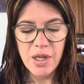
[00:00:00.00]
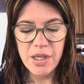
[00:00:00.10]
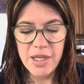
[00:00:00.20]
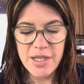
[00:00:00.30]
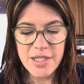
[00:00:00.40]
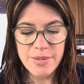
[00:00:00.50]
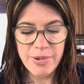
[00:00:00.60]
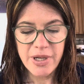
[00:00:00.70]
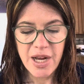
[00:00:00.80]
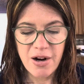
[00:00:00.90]
It is
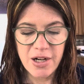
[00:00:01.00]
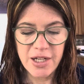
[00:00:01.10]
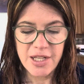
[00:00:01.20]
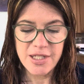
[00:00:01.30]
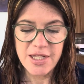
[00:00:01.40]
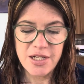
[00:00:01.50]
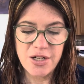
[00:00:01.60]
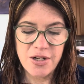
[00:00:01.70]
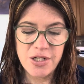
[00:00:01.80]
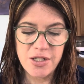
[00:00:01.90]
but arrogance that
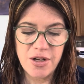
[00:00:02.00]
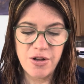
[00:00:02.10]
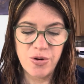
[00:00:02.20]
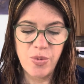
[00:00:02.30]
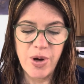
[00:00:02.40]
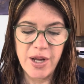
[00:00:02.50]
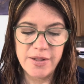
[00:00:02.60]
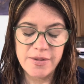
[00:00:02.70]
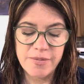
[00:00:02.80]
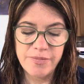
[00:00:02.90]
judges
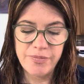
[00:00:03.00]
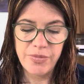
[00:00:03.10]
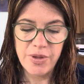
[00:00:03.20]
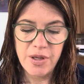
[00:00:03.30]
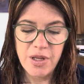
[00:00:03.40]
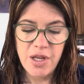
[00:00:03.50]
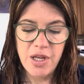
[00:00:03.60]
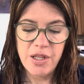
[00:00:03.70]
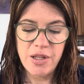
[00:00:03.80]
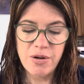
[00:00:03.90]
otherwise.
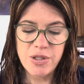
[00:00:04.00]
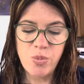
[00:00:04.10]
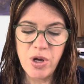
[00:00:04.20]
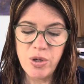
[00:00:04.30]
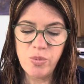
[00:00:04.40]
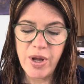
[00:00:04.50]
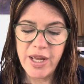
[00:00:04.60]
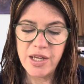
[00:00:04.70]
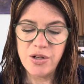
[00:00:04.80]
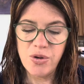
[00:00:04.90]
There is one
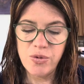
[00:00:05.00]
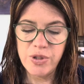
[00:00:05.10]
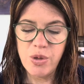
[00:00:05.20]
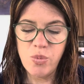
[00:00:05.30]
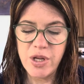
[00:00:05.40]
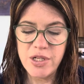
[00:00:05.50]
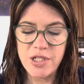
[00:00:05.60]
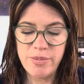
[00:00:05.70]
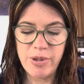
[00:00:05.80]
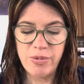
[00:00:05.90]
way and only one
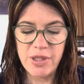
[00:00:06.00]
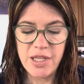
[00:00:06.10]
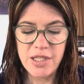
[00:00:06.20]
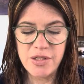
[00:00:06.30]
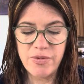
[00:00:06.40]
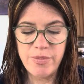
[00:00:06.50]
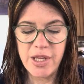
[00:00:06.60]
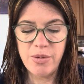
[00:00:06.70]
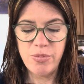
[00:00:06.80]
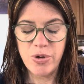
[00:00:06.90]
to be released from
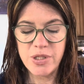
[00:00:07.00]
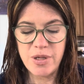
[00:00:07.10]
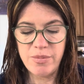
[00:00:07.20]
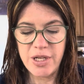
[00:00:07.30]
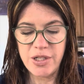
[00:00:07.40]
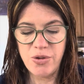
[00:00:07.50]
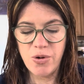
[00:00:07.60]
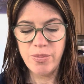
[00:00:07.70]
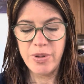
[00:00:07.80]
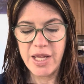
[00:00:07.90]
the imprisonment
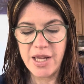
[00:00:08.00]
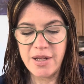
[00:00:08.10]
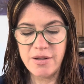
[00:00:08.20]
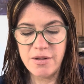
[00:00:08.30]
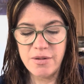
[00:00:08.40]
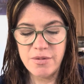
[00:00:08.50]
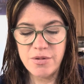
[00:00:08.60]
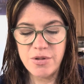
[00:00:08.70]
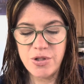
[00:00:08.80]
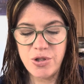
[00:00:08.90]
your plan
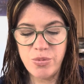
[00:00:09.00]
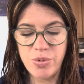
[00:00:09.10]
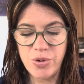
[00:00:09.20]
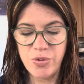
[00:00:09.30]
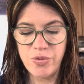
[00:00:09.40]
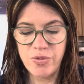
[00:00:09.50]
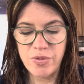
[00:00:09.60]
to prove.